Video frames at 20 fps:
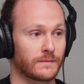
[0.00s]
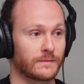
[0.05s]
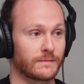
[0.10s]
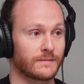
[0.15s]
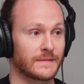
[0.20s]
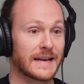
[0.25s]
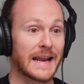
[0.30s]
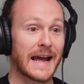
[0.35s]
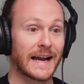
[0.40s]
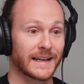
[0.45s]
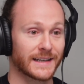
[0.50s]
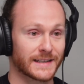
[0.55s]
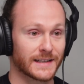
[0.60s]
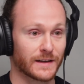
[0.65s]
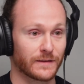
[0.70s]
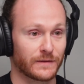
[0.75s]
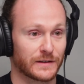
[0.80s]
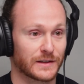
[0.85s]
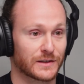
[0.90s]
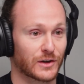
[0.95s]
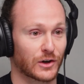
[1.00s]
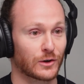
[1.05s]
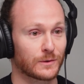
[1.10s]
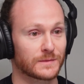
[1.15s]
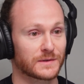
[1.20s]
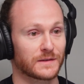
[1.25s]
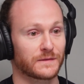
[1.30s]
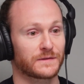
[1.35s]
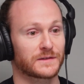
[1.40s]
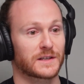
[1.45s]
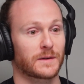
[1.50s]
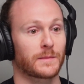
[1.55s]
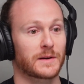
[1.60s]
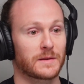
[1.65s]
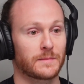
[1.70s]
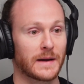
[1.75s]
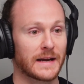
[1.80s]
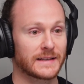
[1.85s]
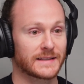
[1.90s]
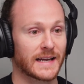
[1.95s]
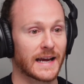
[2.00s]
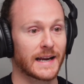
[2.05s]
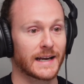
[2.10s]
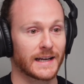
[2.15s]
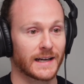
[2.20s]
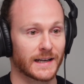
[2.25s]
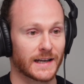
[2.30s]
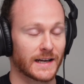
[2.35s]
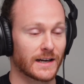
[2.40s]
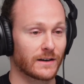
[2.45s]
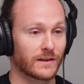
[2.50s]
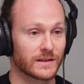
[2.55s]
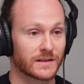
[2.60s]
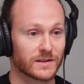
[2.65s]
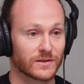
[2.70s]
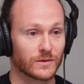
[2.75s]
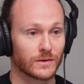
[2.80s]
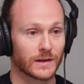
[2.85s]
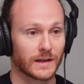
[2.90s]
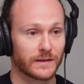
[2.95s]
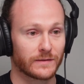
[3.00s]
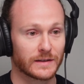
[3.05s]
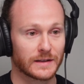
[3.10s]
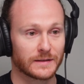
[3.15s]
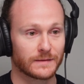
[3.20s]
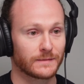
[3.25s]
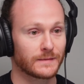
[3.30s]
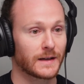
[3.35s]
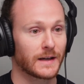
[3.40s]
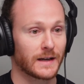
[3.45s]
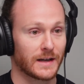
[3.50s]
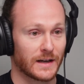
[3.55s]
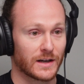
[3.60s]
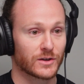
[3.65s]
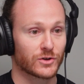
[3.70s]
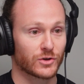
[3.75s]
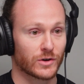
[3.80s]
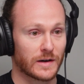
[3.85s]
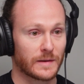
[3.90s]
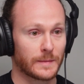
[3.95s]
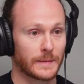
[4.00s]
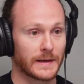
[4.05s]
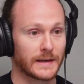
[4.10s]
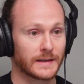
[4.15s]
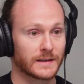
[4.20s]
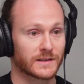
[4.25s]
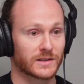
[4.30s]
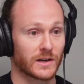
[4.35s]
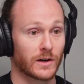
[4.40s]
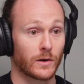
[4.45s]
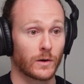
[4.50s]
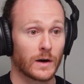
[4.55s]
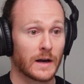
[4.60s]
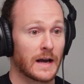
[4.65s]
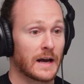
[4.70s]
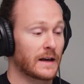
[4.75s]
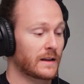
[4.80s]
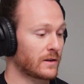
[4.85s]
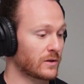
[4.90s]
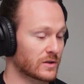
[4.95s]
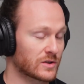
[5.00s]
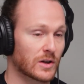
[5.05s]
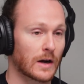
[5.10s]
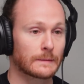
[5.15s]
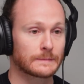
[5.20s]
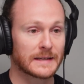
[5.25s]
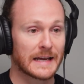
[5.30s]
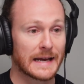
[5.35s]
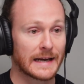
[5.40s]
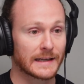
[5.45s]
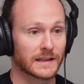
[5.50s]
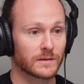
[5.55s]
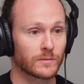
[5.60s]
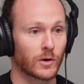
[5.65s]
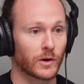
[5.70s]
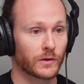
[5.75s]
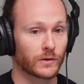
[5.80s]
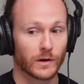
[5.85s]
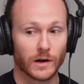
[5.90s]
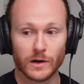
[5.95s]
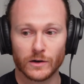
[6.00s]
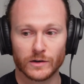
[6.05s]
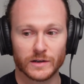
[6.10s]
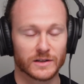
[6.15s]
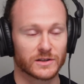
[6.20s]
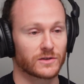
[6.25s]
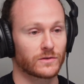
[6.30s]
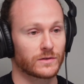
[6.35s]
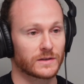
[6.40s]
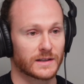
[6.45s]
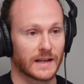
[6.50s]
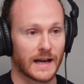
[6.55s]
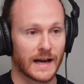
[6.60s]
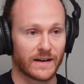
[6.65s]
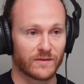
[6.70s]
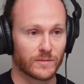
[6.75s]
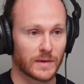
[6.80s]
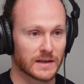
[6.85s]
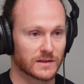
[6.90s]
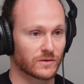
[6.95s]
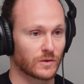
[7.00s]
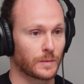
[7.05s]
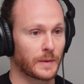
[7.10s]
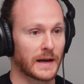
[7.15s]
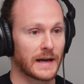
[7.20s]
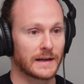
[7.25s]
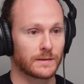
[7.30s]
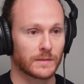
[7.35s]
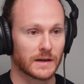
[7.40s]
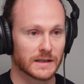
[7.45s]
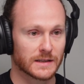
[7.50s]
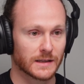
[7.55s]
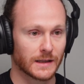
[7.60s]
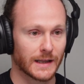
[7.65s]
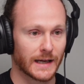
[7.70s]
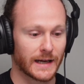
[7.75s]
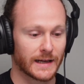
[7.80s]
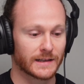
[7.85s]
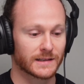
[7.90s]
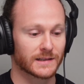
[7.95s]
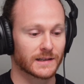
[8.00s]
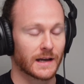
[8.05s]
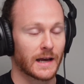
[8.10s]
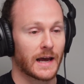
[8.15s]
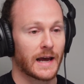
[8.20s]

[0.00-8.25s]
negative in terms of somebody maintaining adherence to a given treatment. So they'll stop taking them on their own as soon as they have muscle pain, muscle aches.